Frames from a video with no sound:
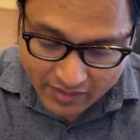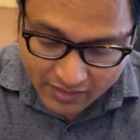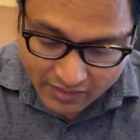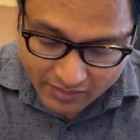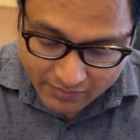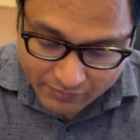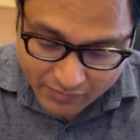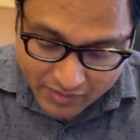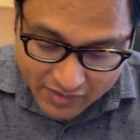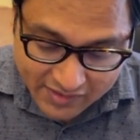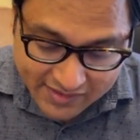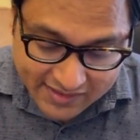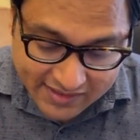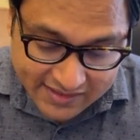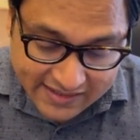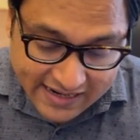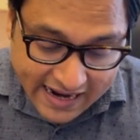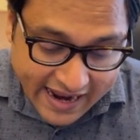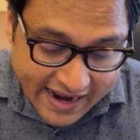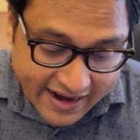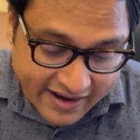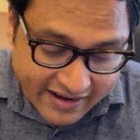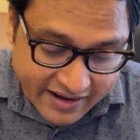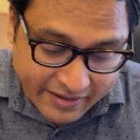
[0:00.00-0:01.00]
because the
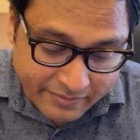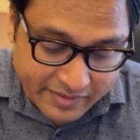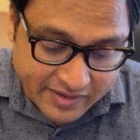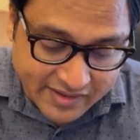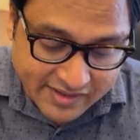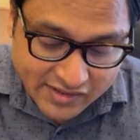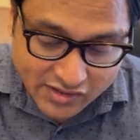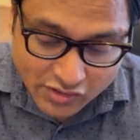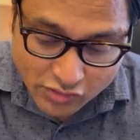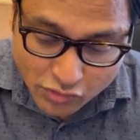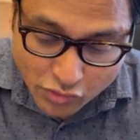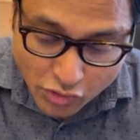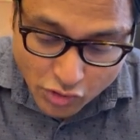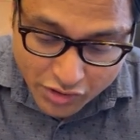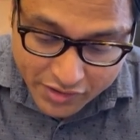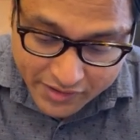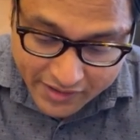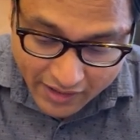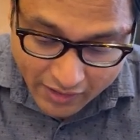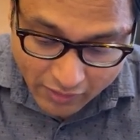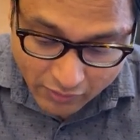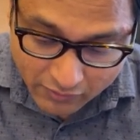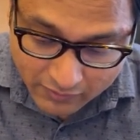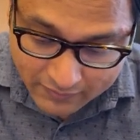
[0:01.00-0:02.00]
diagram is so good
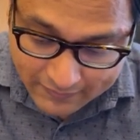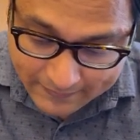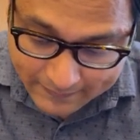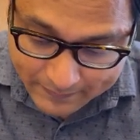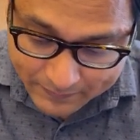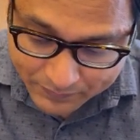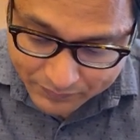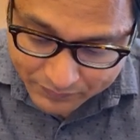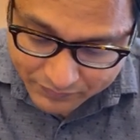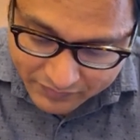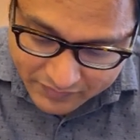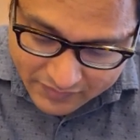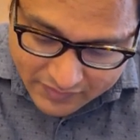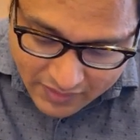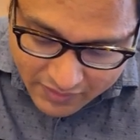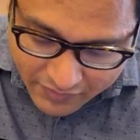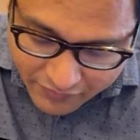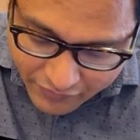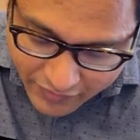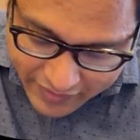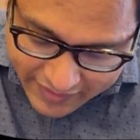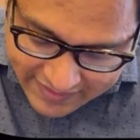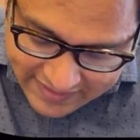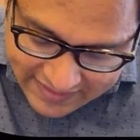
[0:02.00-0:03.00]
now.
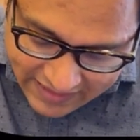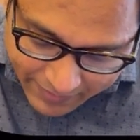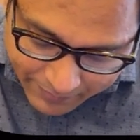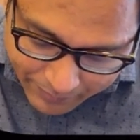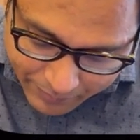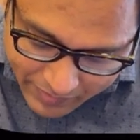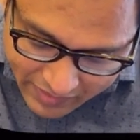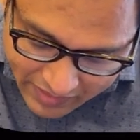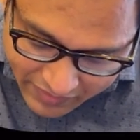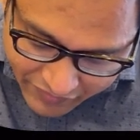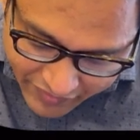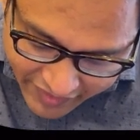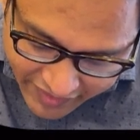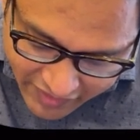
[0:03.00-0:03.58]
For example, if I